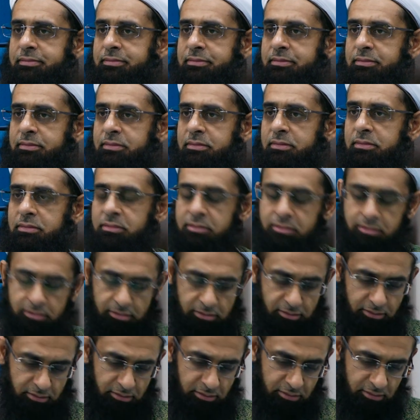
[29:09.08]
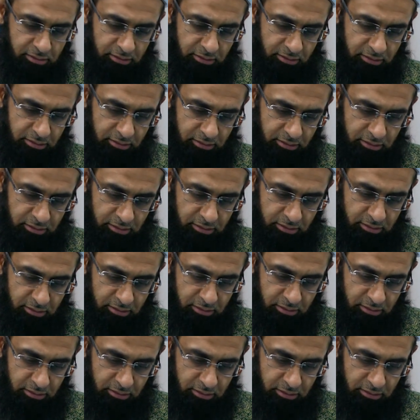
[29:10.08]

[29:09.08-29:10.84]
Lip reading: (no one is talking)